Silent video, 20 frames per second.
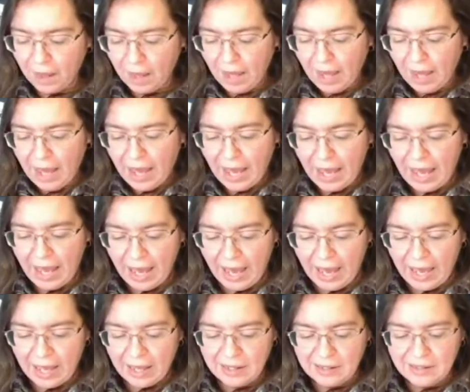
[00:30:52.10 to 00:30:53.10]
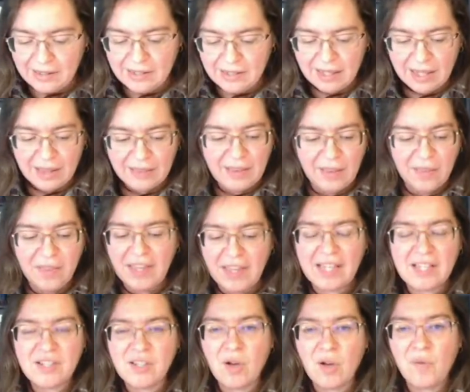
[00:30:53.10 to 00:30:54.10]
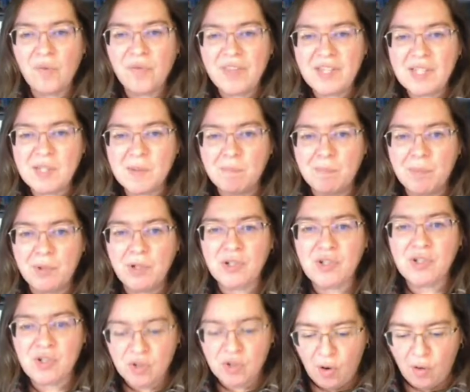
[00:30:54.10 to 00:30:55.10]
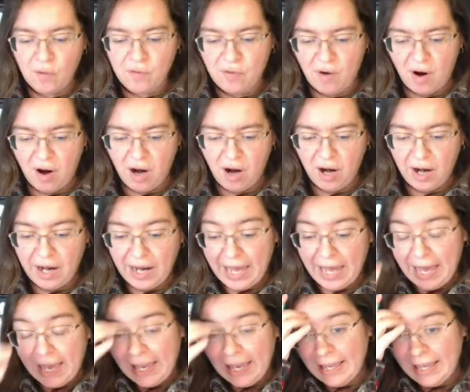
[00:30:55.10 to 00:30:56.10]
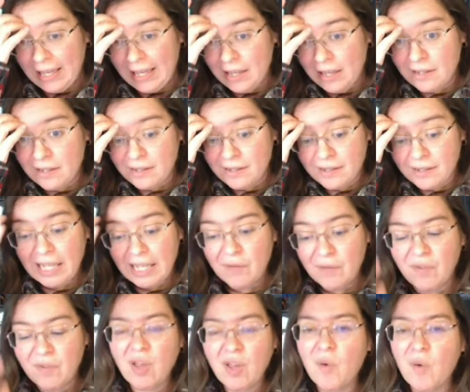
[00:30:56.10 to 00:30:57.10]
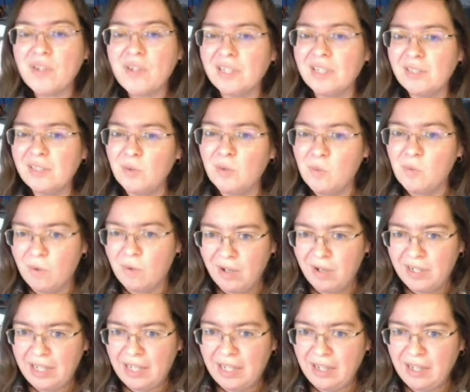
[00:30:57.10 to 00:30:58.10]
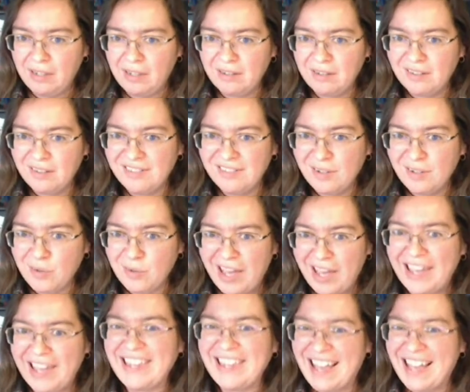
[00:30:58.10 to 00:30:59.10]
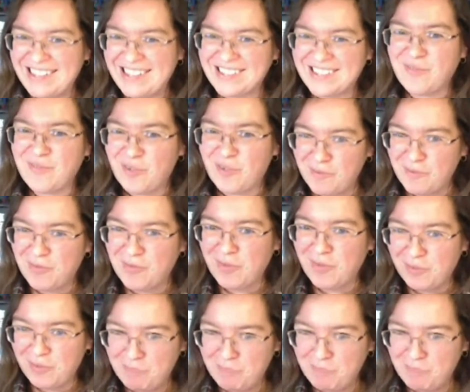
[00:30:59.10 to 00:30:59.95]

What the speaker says: And the thing is, though, this book so far is, even though it's a little wordy, okay, yes, for a book